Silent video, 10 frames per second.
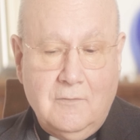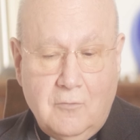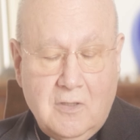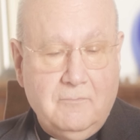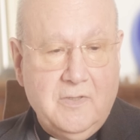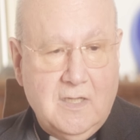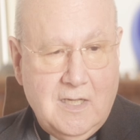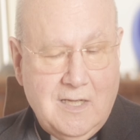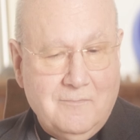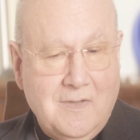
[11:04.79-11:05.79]
the world
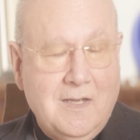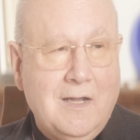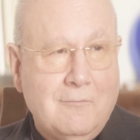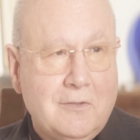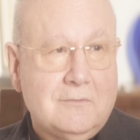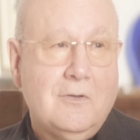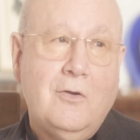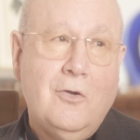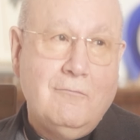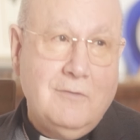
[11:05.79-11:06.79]
become a world
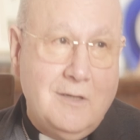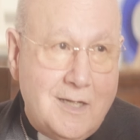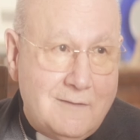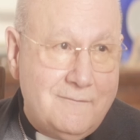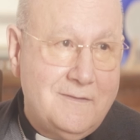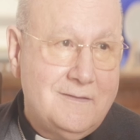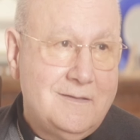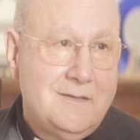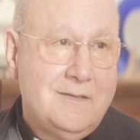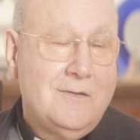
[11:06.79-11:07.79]
of love,
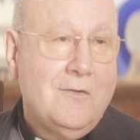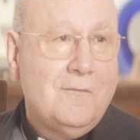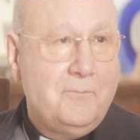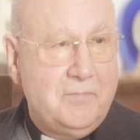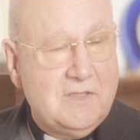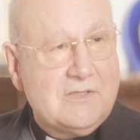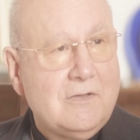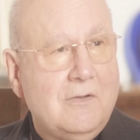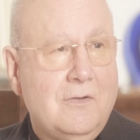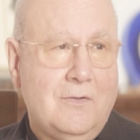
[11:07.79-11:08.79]
of peace,
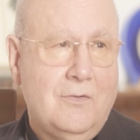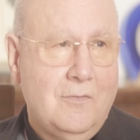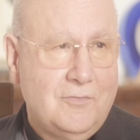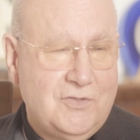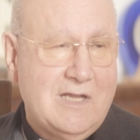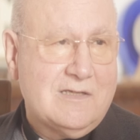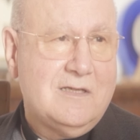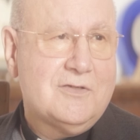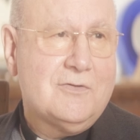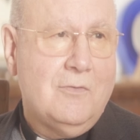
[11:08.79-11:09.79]
of
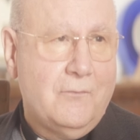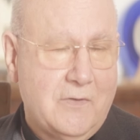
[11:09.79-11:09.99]
justice, of